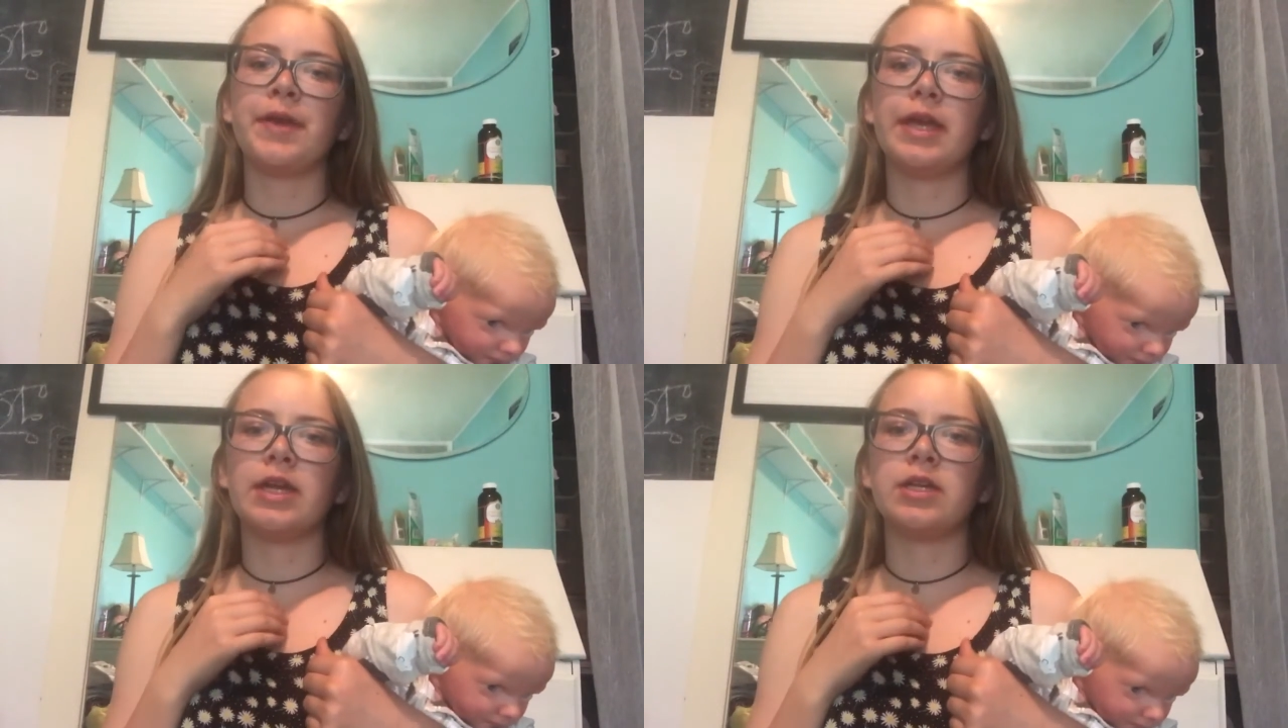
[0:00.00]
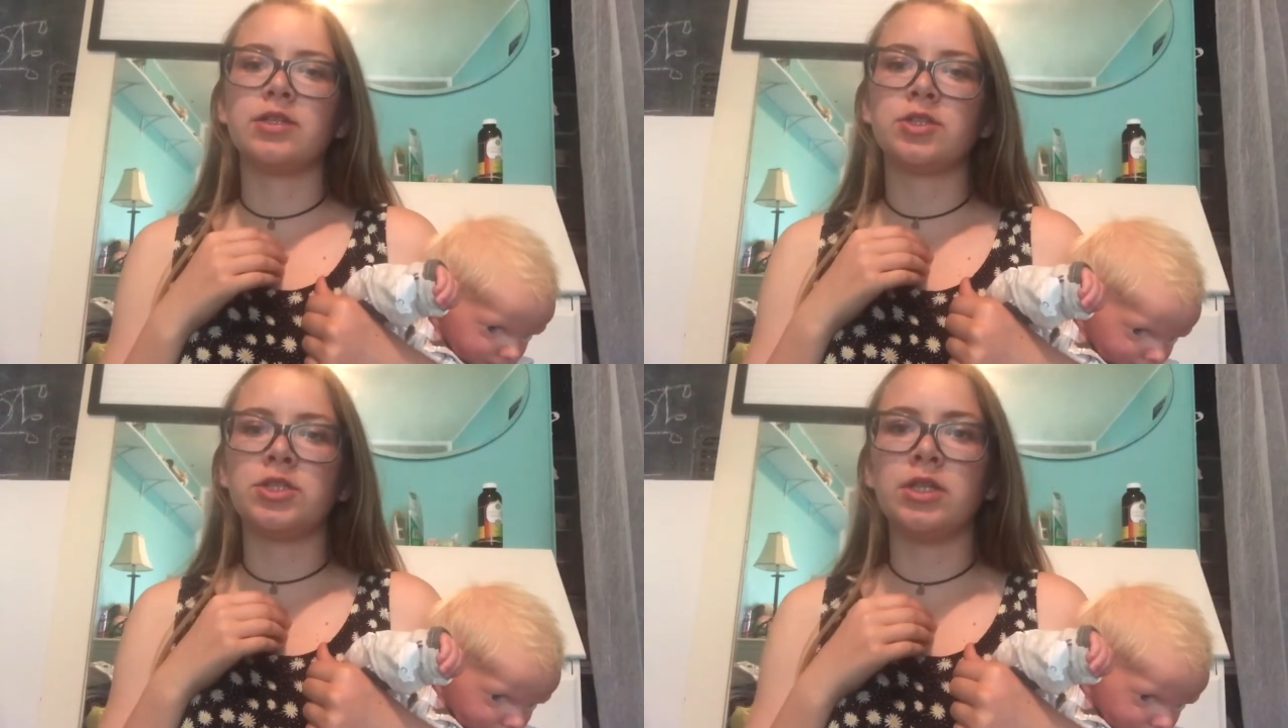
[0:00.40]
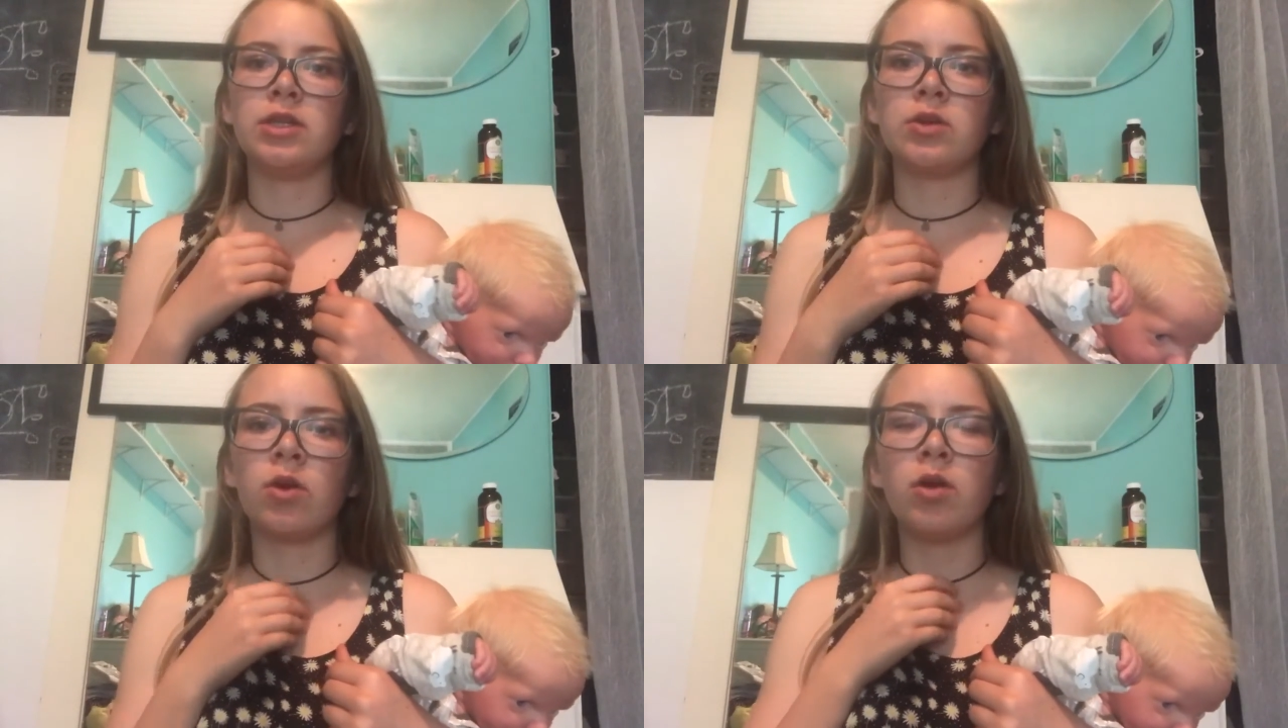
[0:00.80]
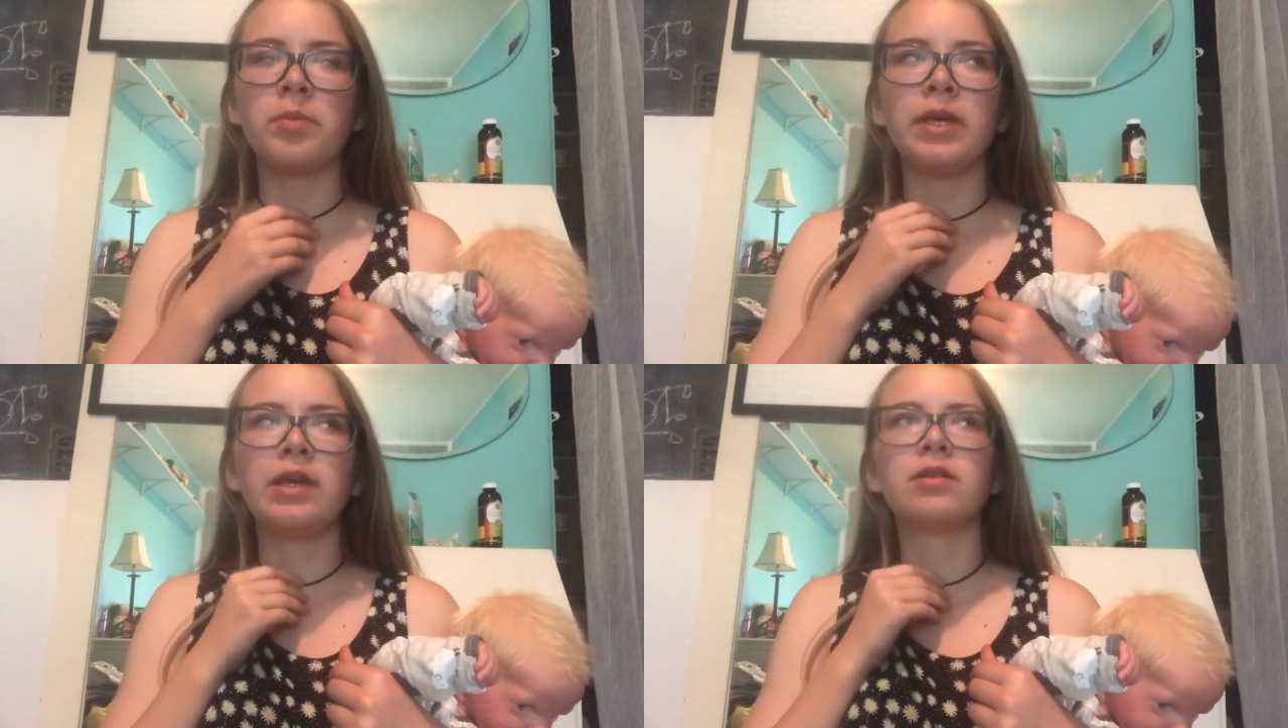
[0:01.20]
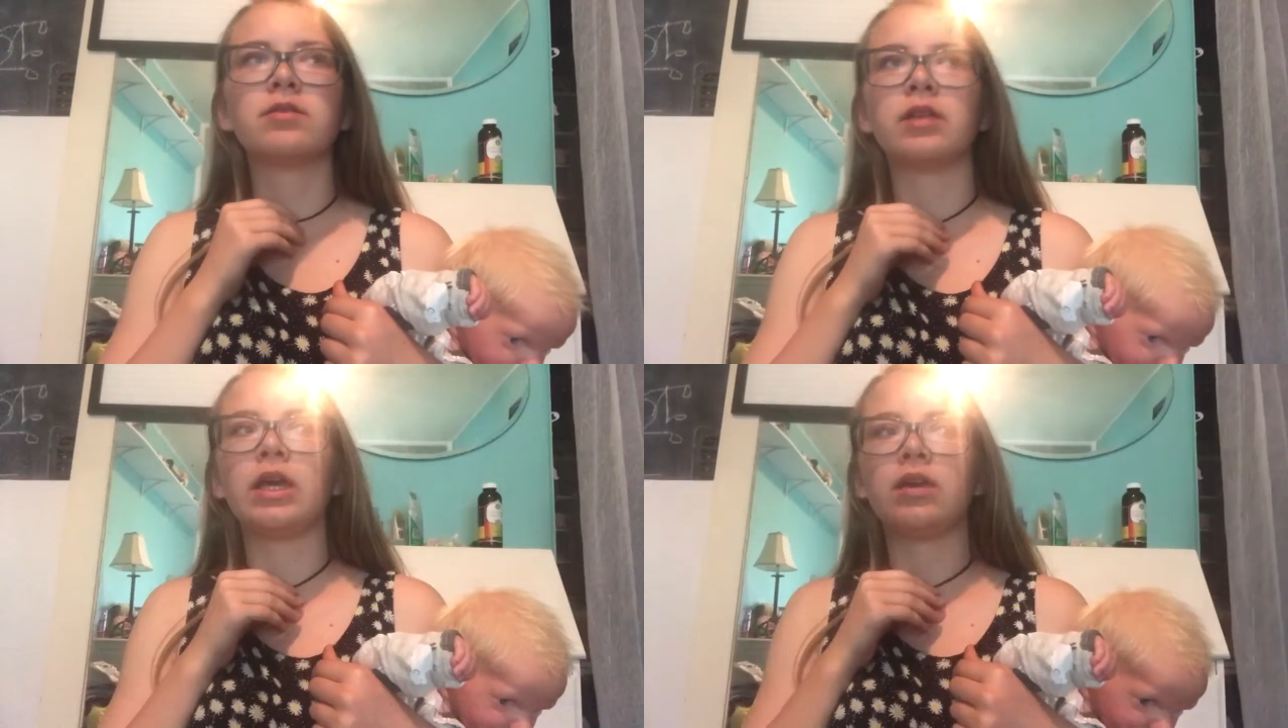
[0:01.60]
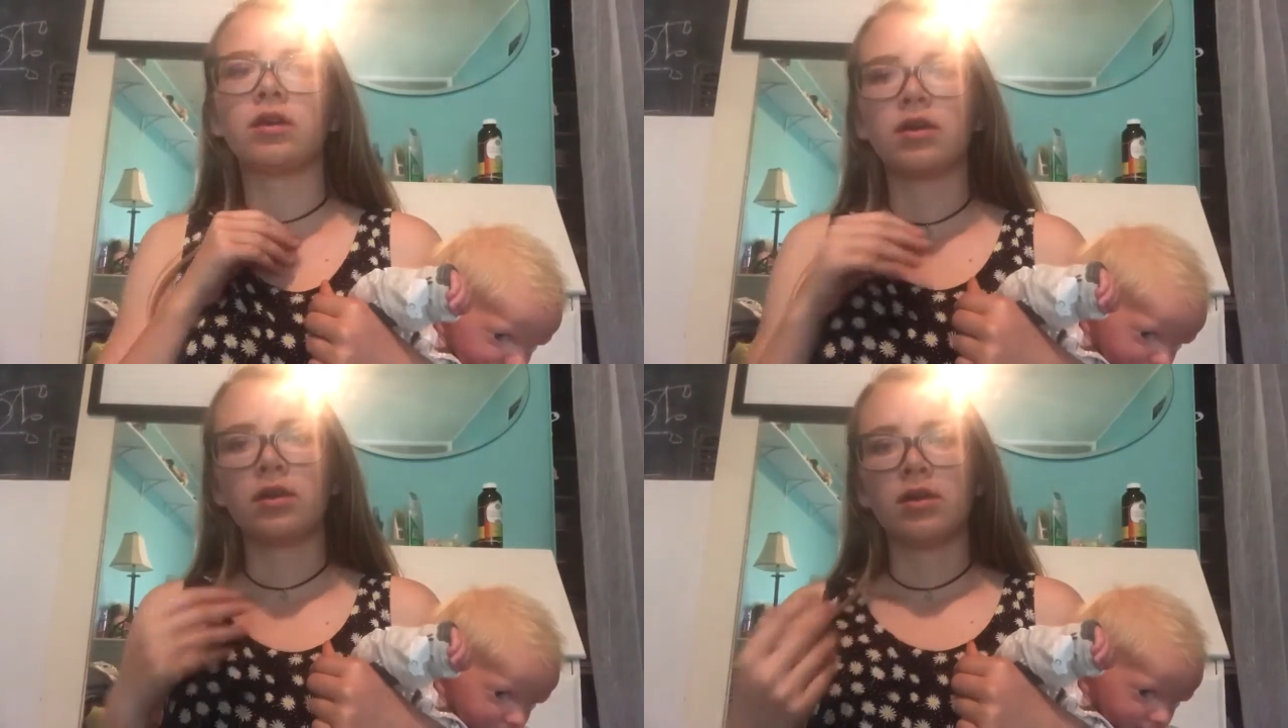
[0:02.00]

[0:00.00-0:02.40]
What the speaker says: And she called me like